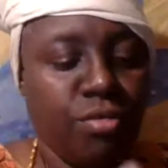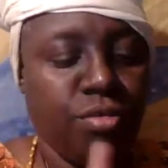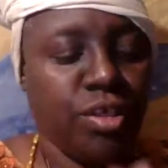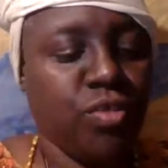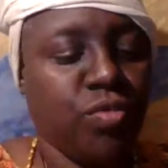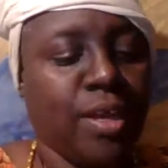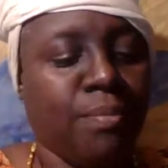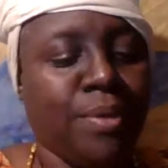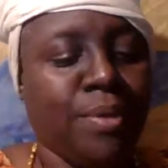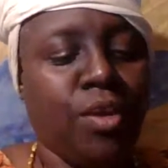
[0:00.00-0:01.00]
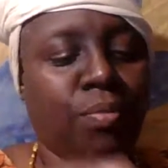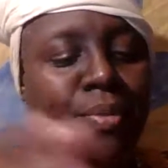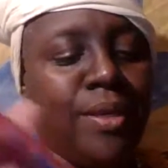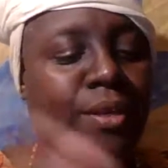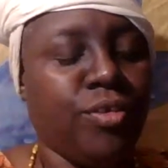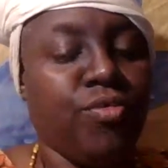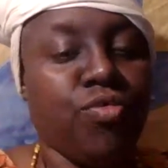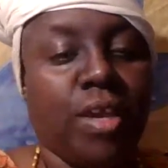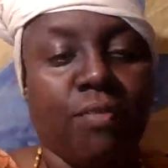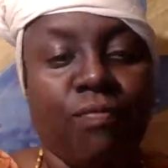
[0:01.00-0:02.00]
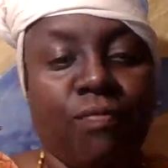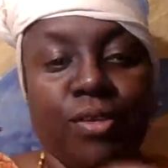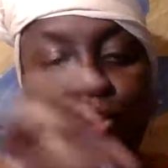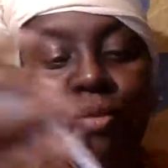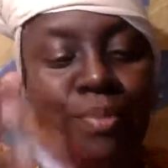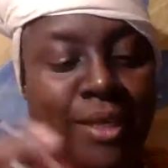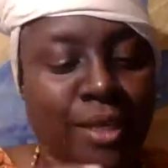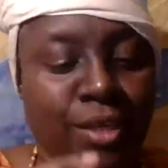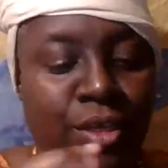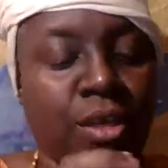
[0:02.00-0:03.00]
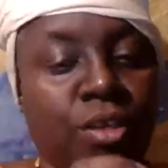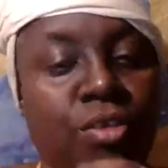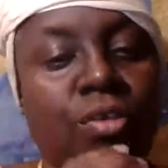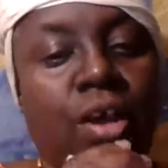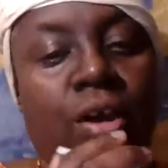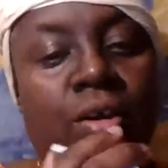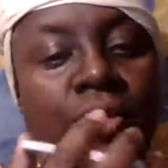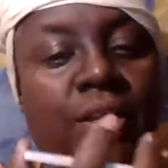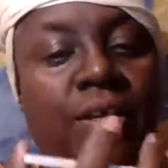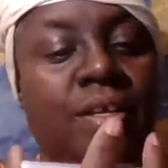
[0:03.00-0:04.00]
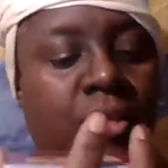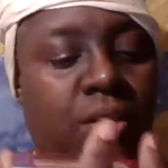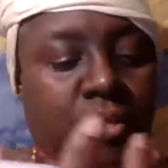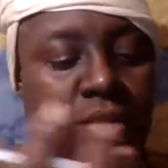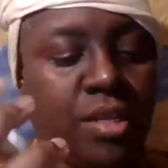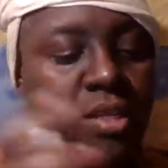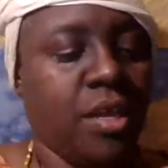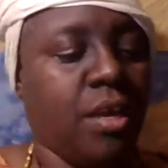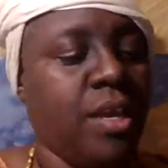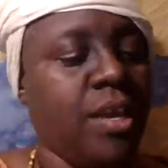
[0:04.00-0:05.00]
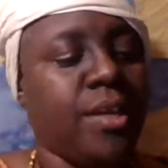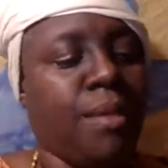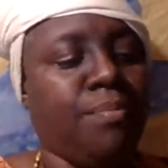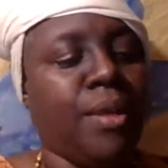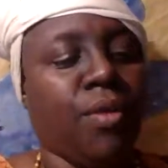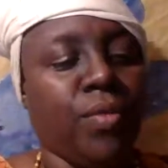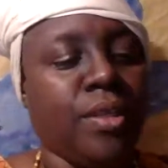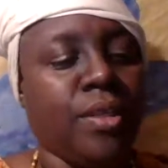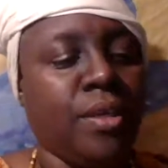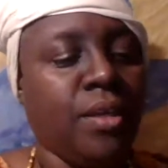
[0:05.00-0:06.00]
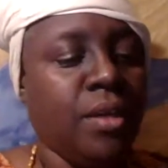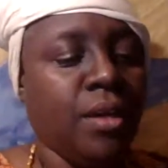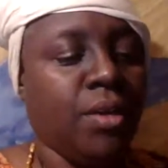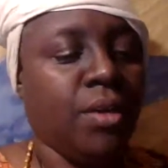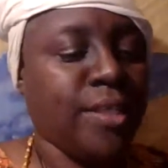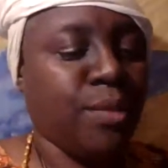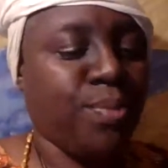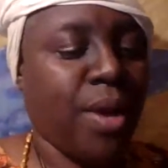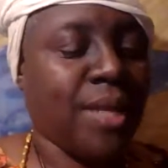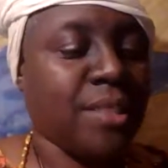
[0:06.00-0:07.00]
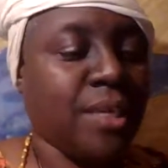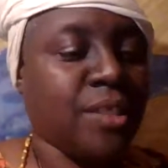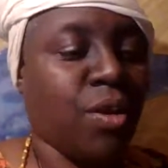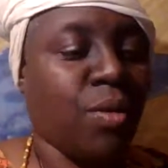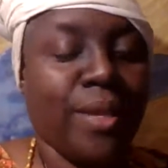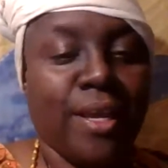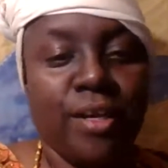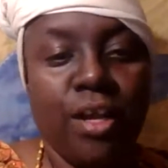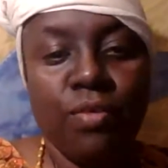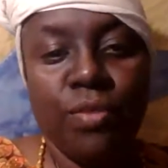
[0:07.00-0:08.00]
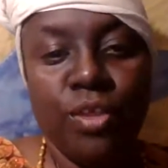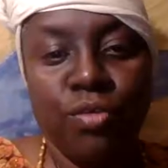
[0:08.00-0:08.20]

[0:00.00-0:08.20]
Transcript: Oh, already popped out. Let's keep going. So as I tell most of the time you trying to, you just trying to beat your beat.